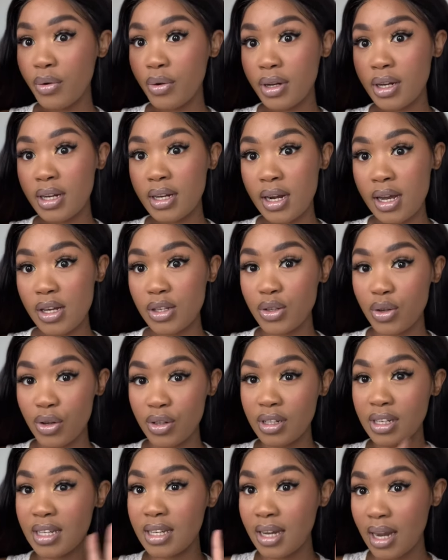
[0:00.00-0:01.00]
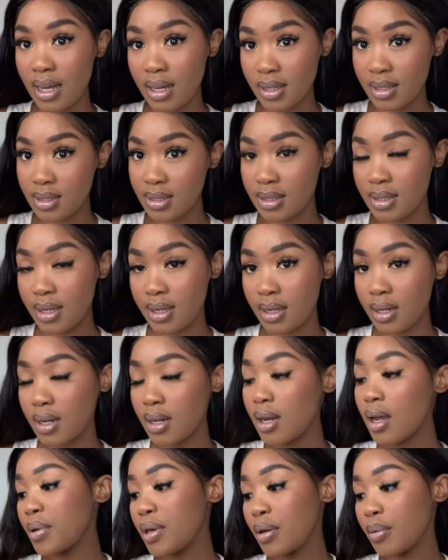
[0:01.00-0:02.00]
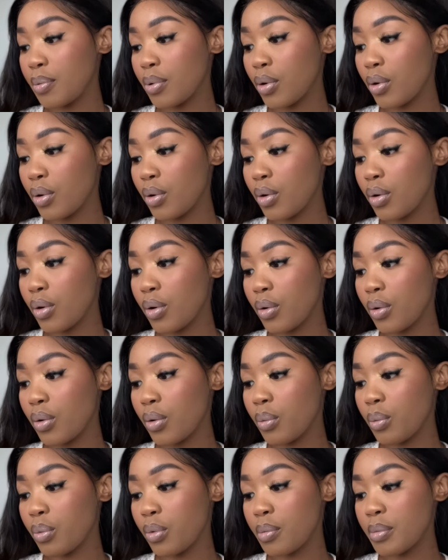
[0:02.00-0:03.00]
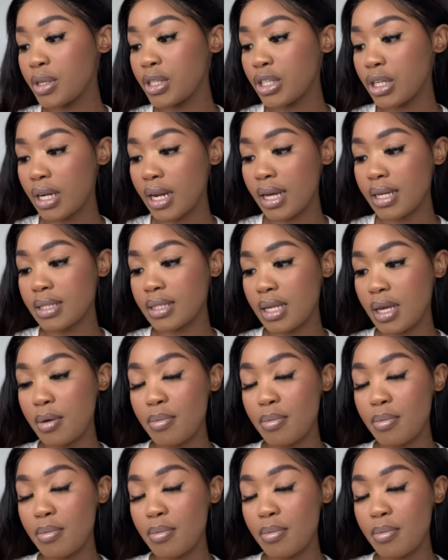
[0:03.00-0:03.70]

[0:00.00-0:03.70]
really nice on dark skin people or women, should I say?